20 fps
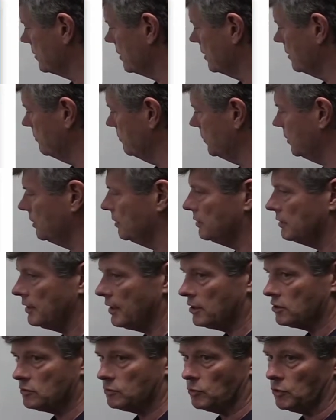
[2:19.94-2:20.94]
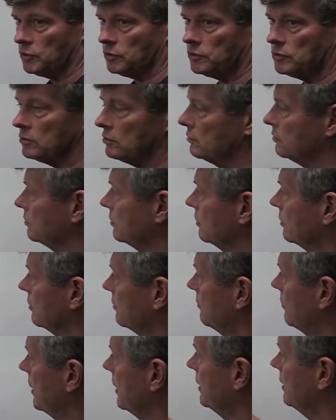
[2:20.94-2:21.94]
going to be in decimals, so you
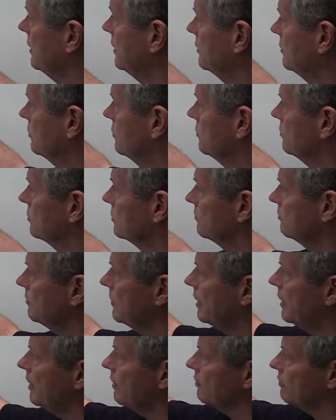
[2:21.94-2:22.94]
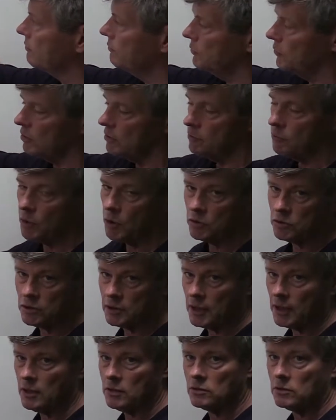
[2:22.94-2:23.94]
may need to do some math, but in most
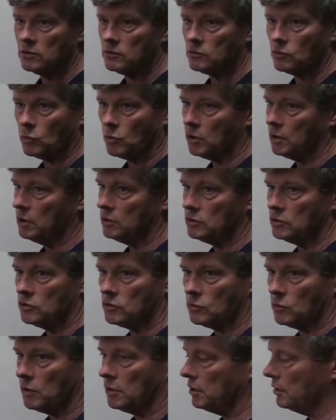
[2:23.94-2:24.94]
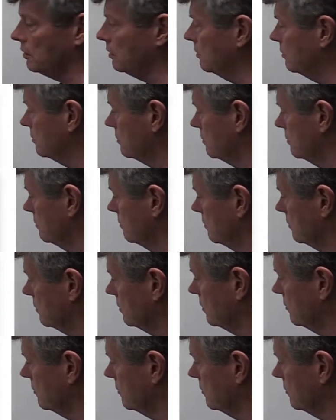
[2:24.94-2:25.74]
cases 1 inch is 1 inch. So